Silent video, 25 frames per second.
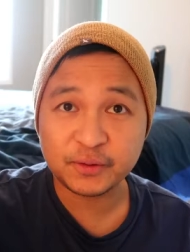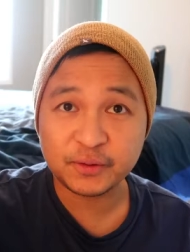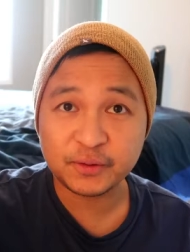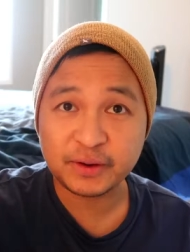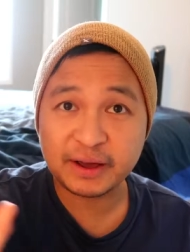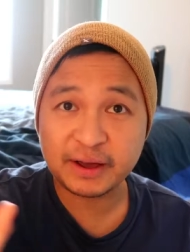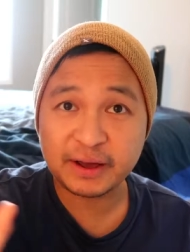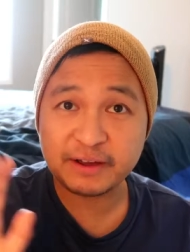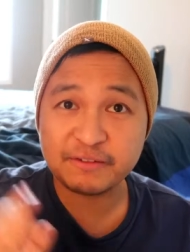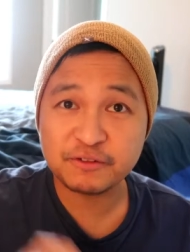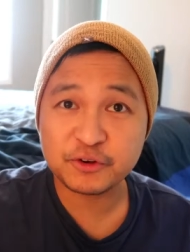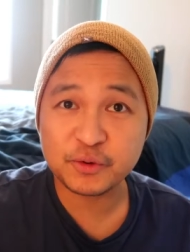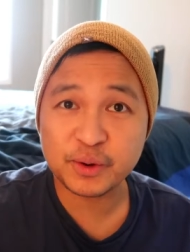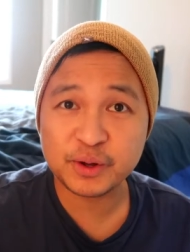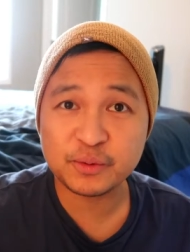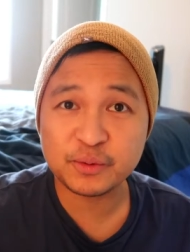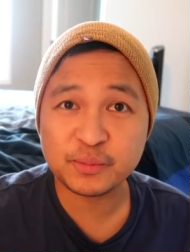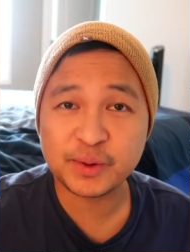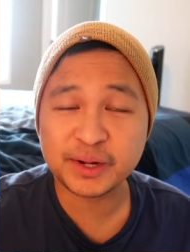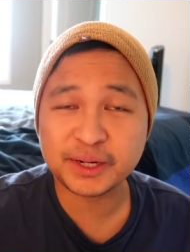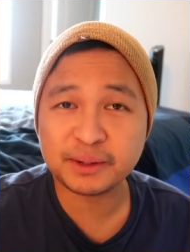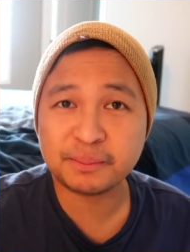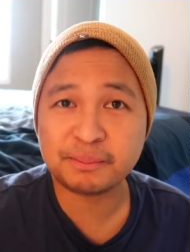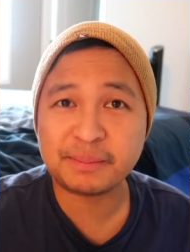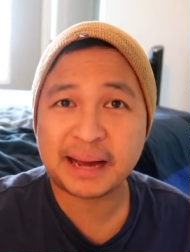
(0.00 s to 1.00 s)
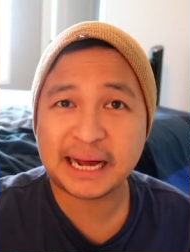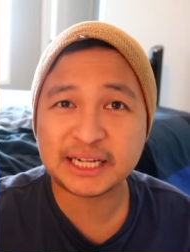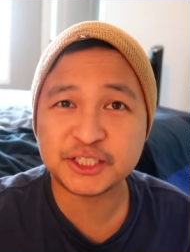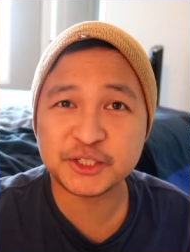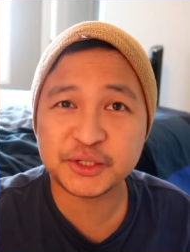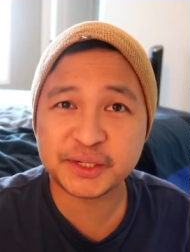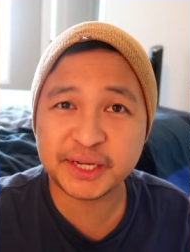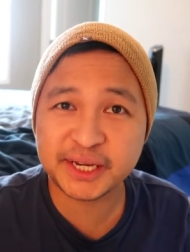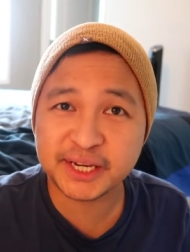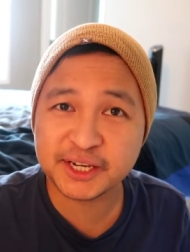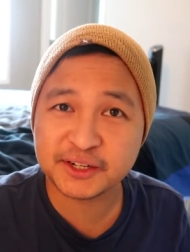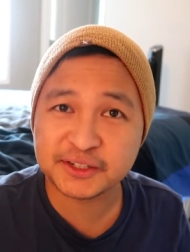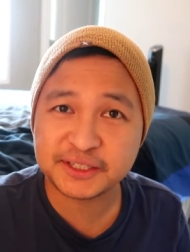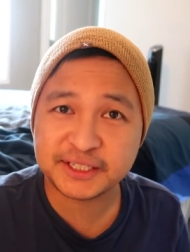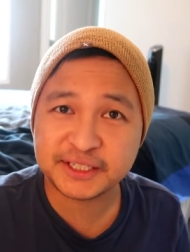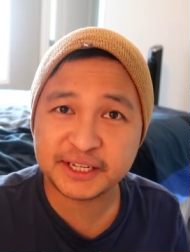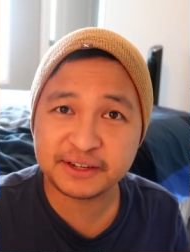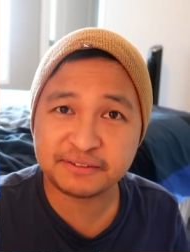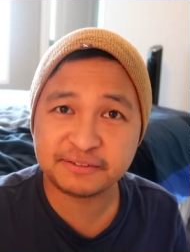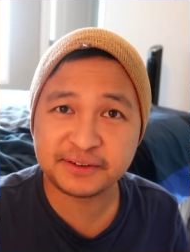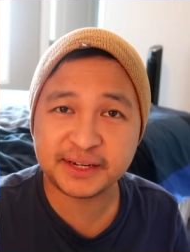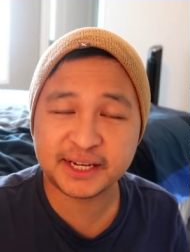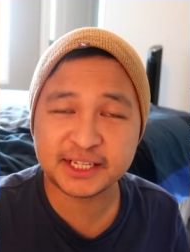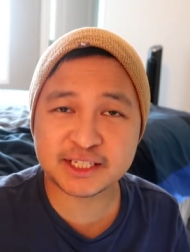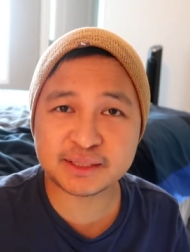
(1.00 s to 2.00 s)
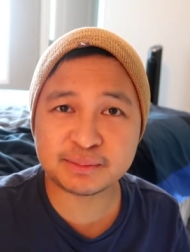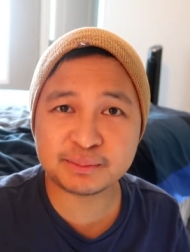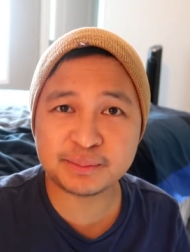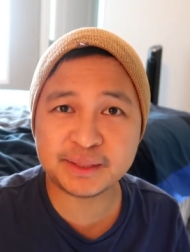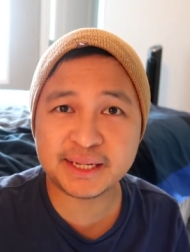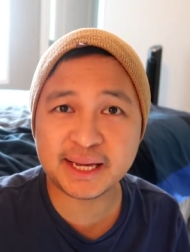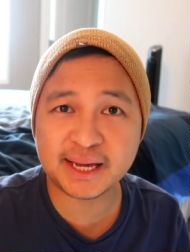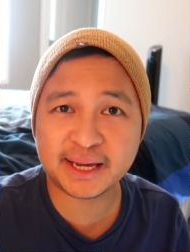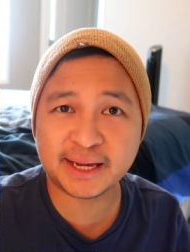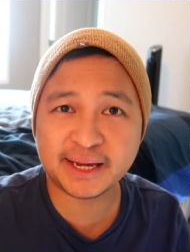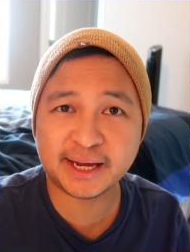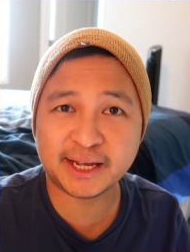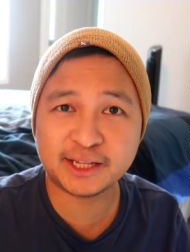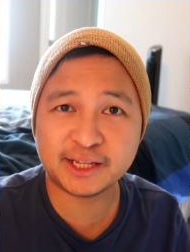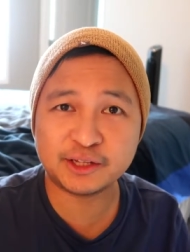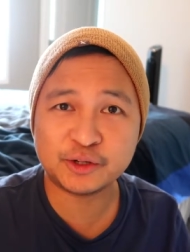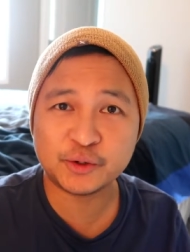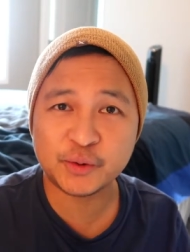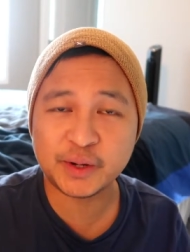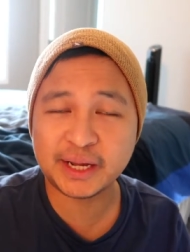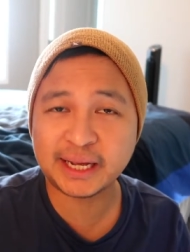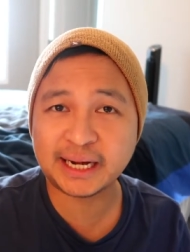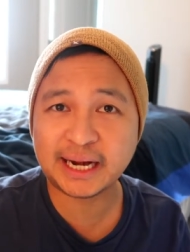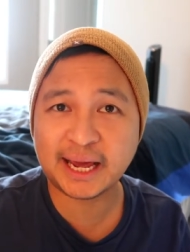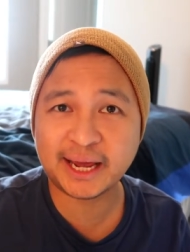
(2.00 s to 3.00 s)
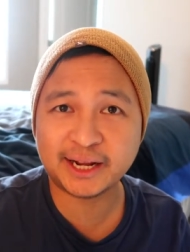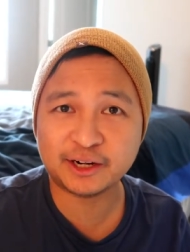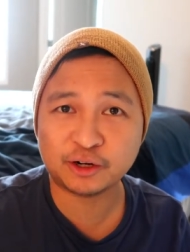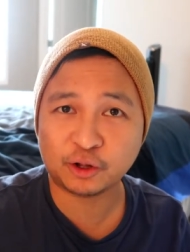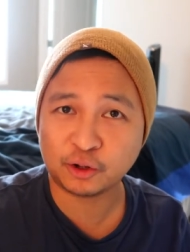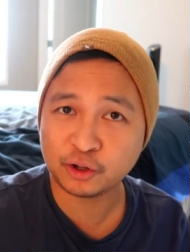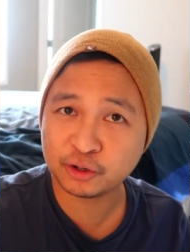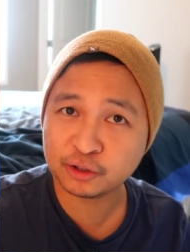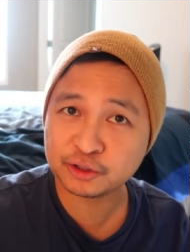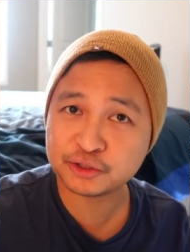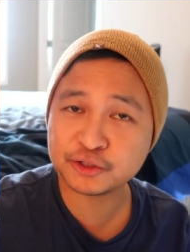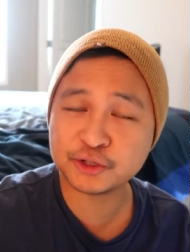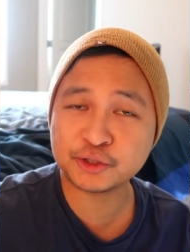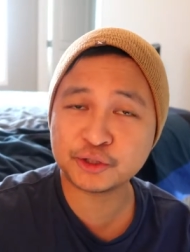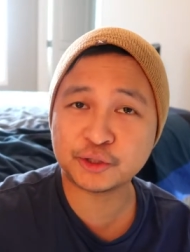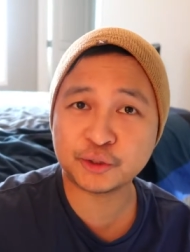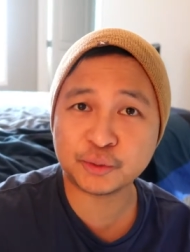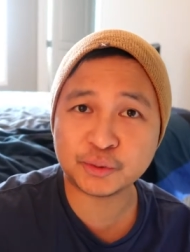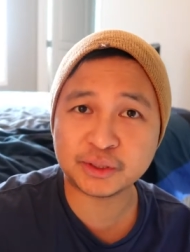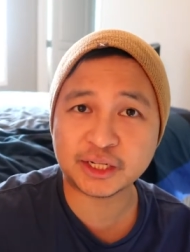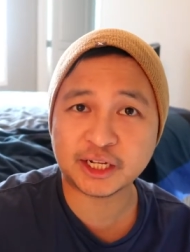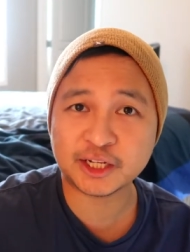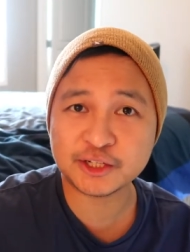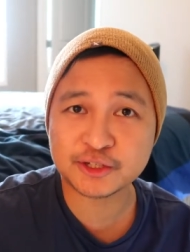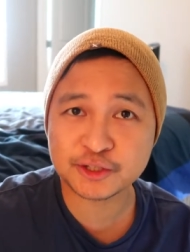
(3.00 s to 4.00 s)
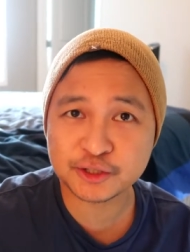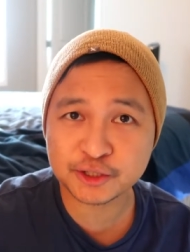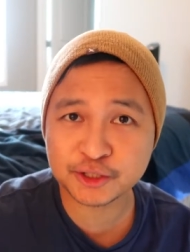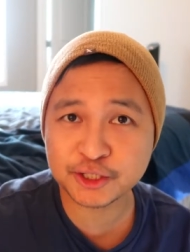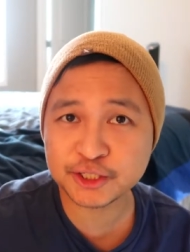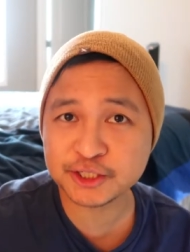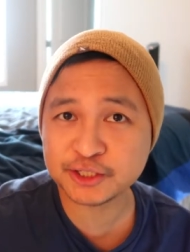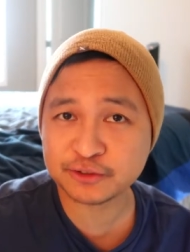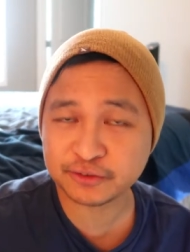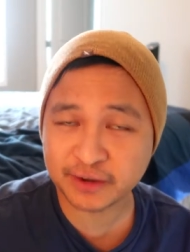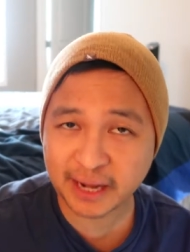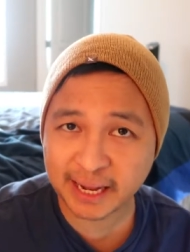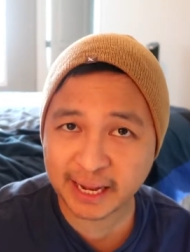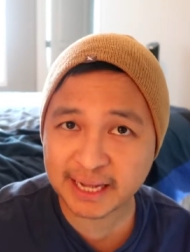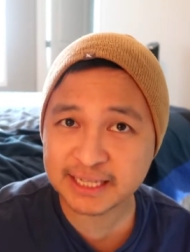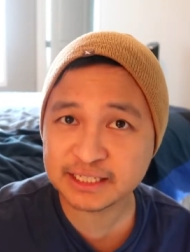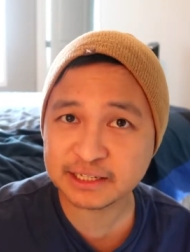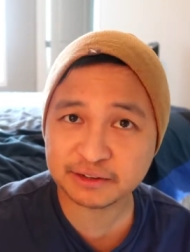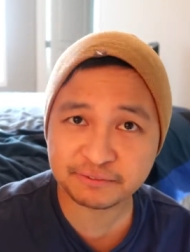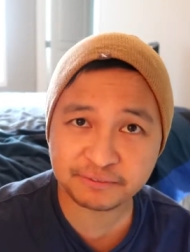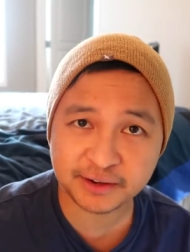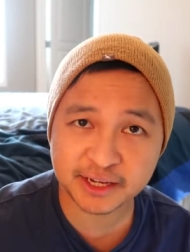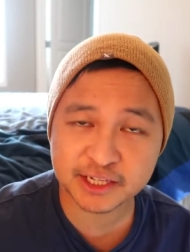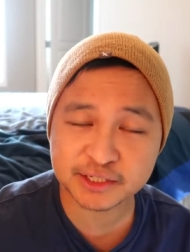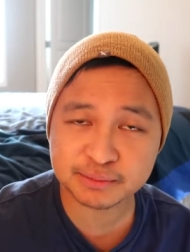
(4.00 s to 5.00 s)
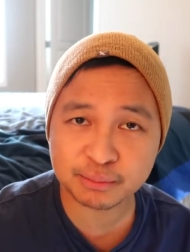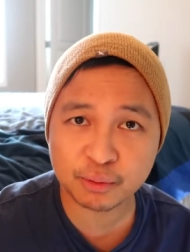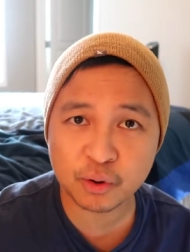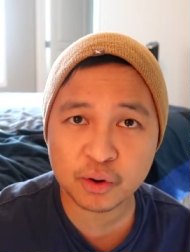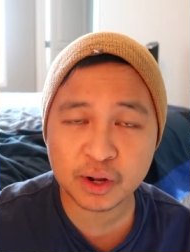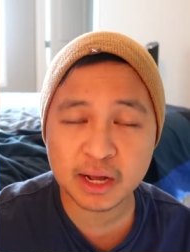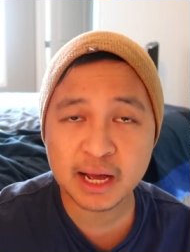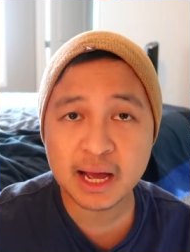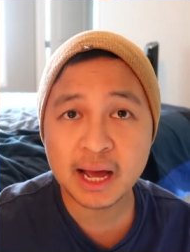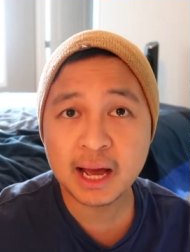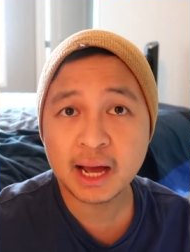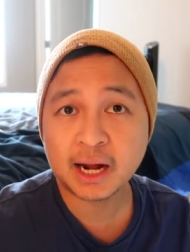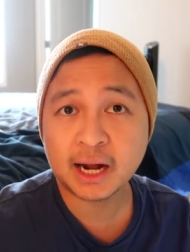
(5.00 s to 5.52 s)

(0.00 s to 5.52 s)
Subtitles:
Hello everyone, welcome back to Kegel TV. It's me again, Kuya Ryan, also known as Nurse Ryan sa Facebook.